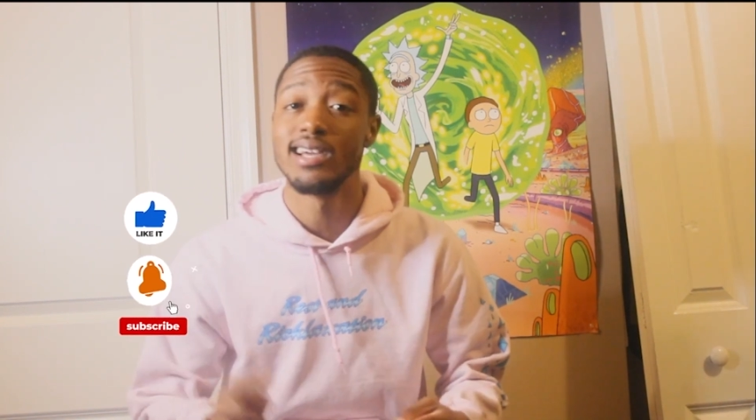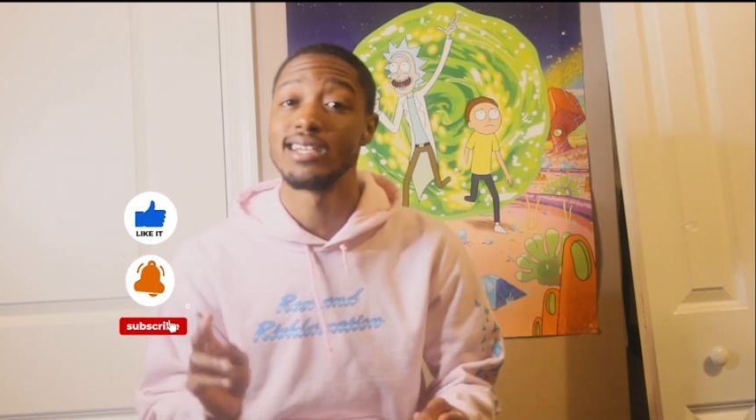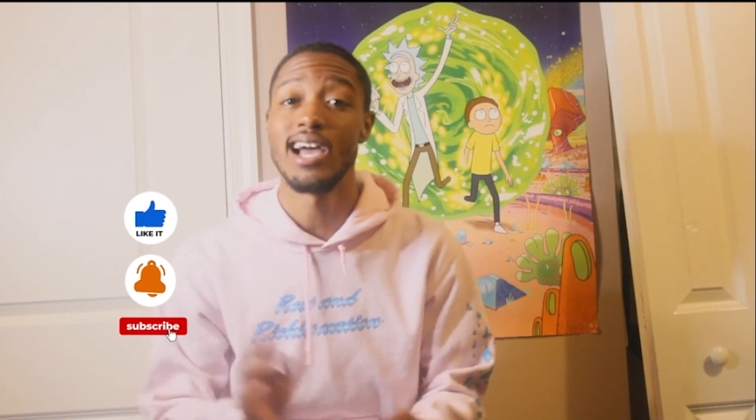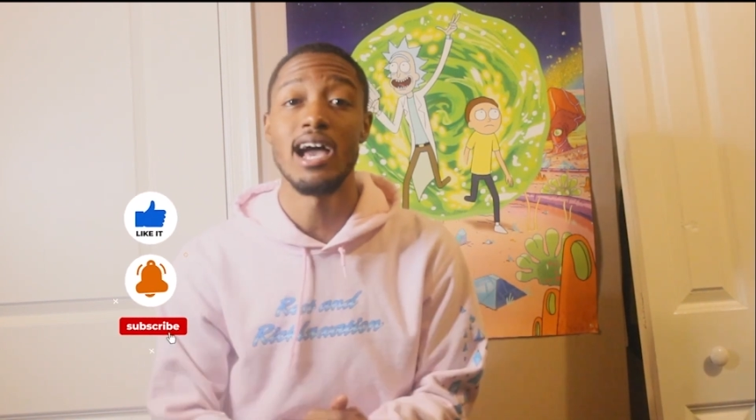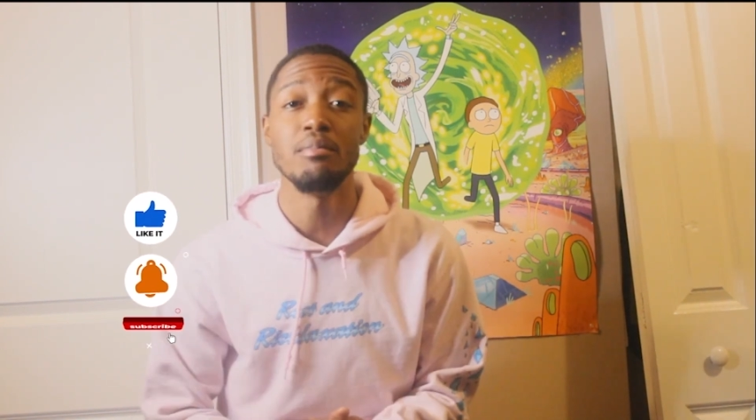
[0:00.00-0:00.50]

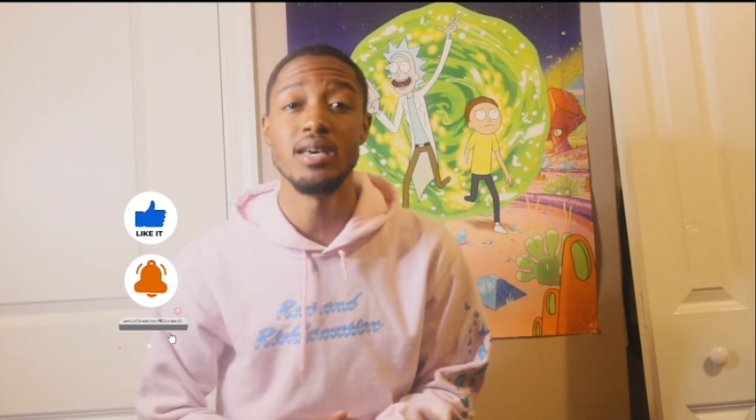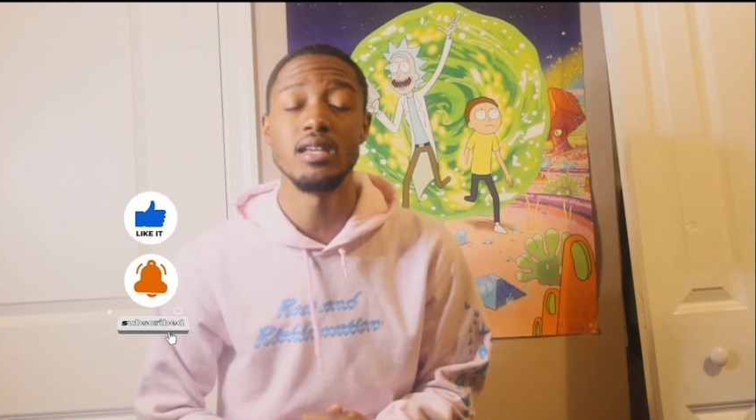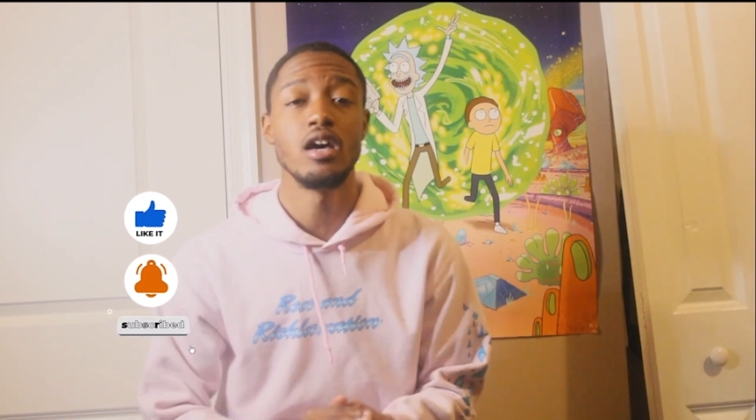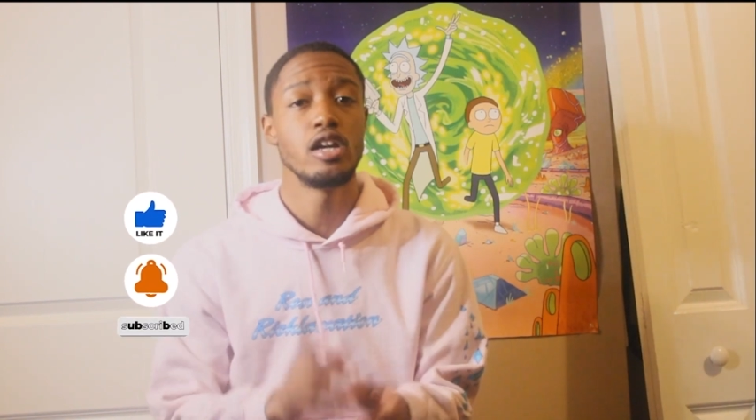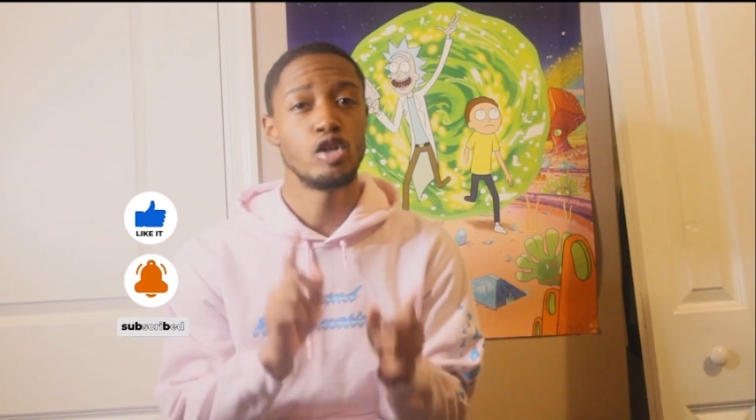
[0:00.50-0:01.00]
comment.
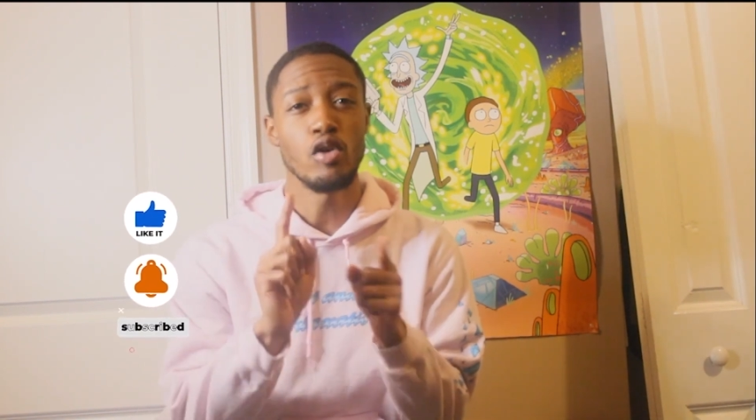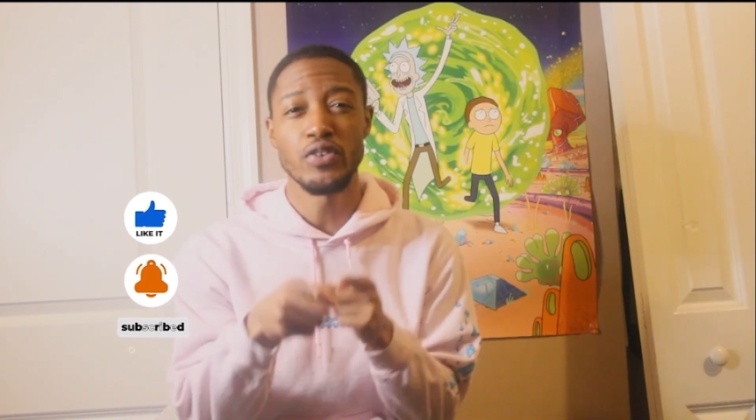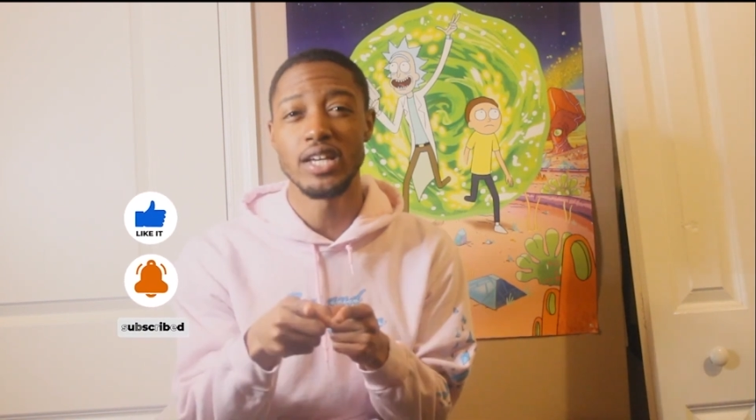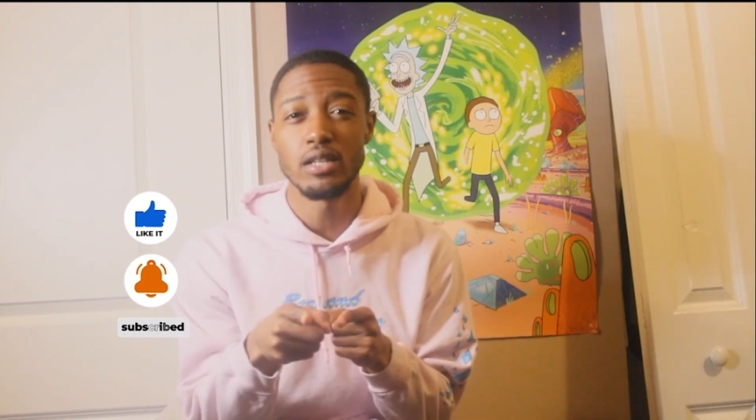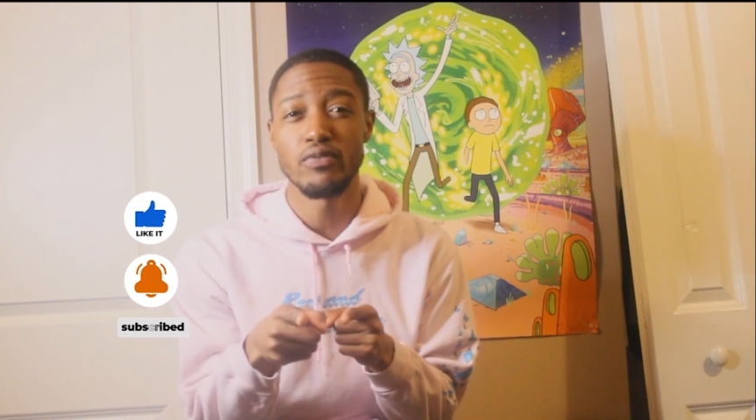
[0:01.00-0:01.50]
Don't
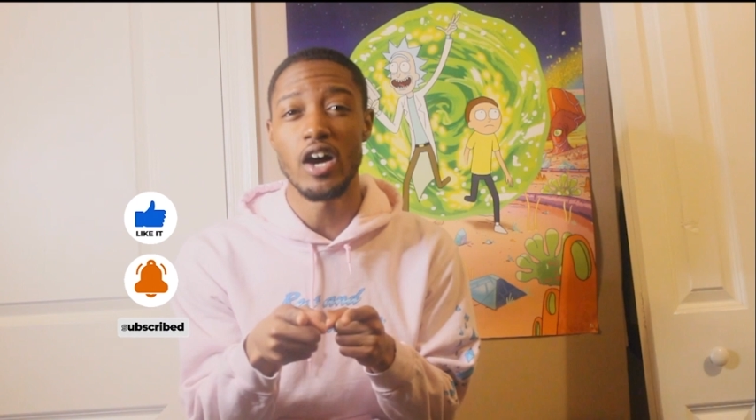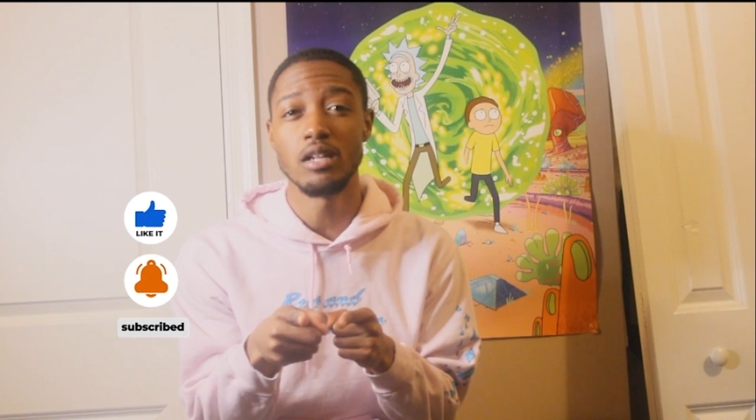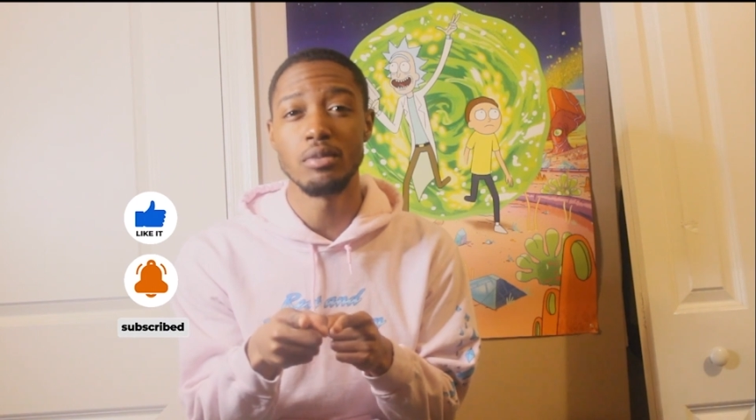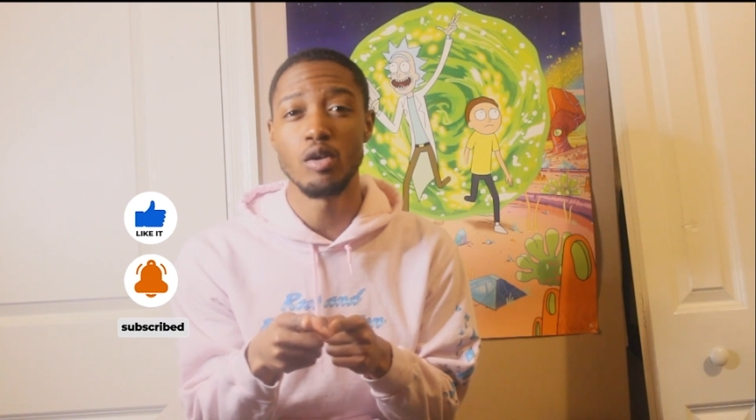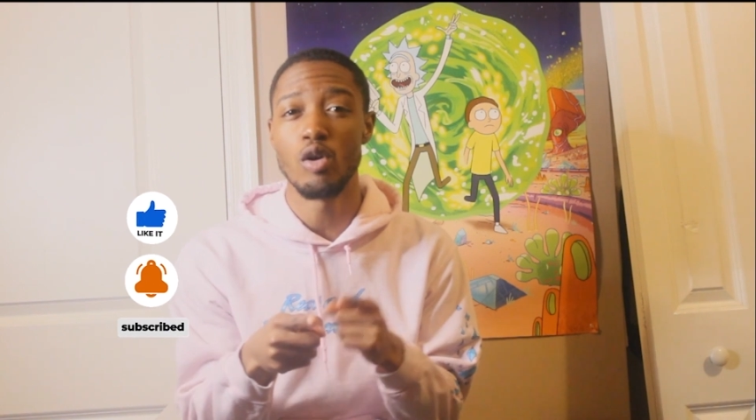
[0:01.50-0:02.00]
forget to follow me
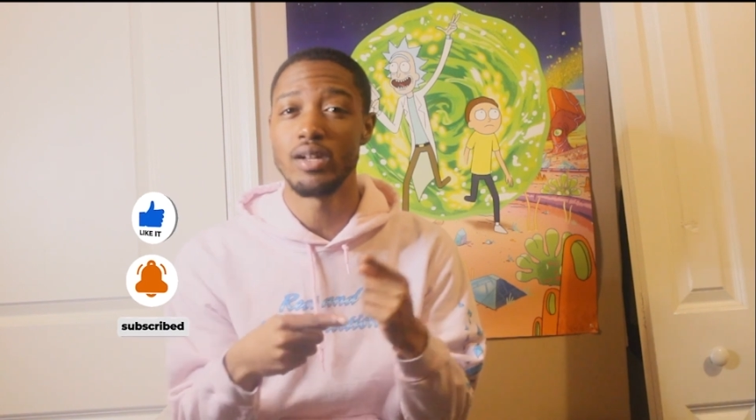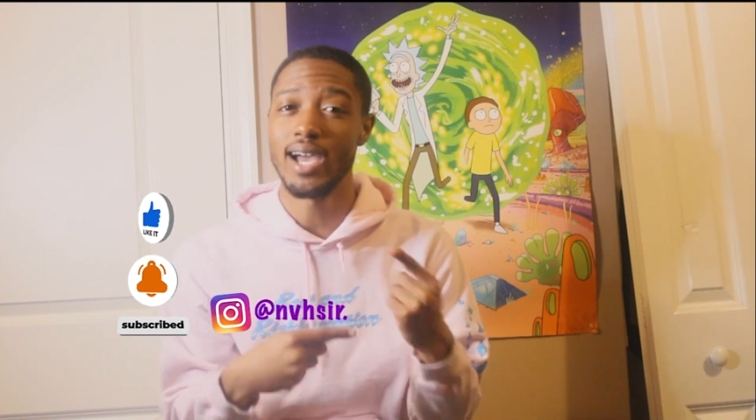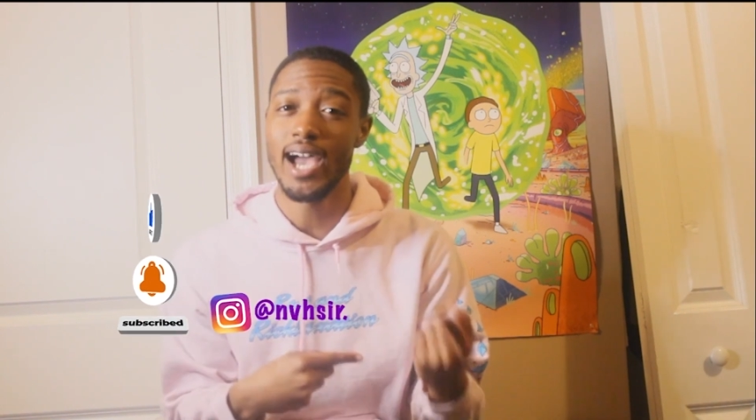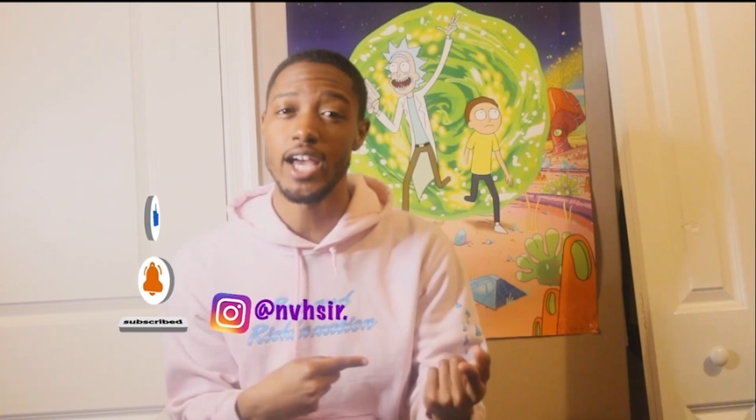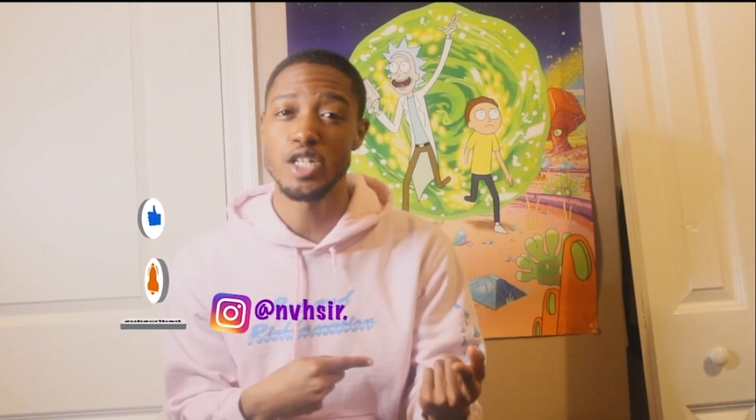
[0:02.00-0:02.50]
on
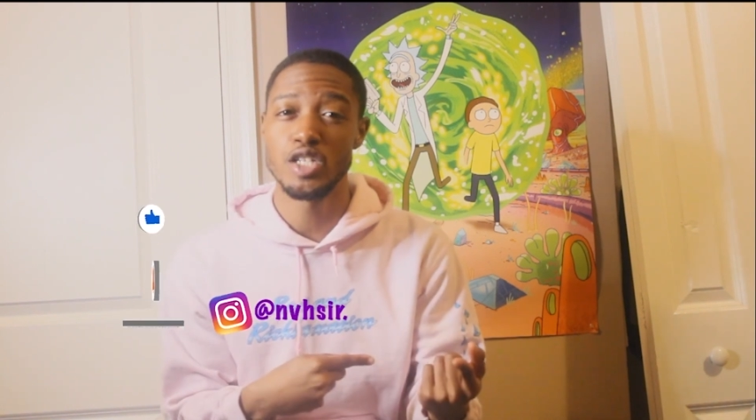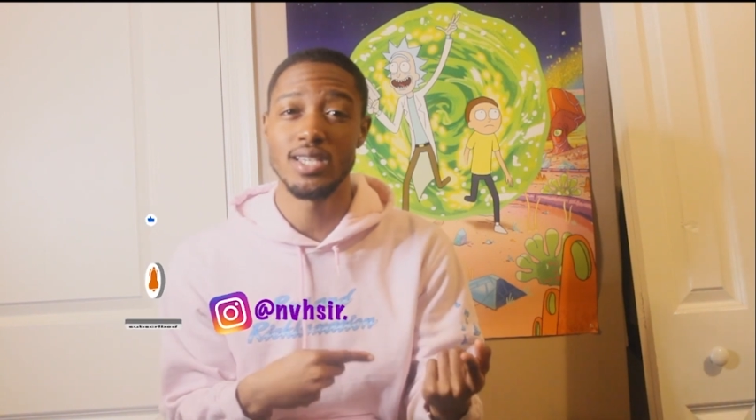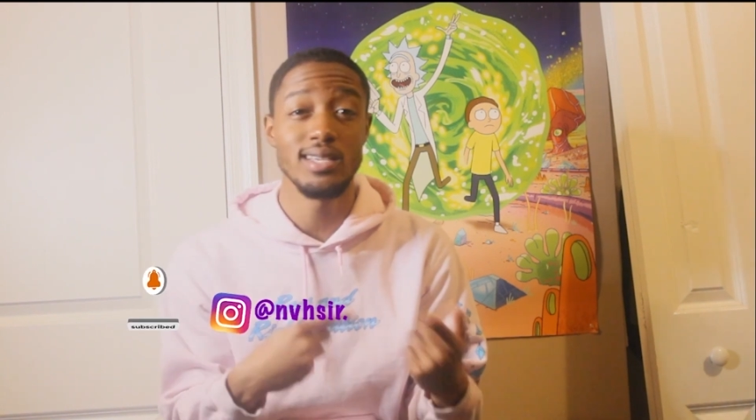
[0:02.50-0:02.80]
IG,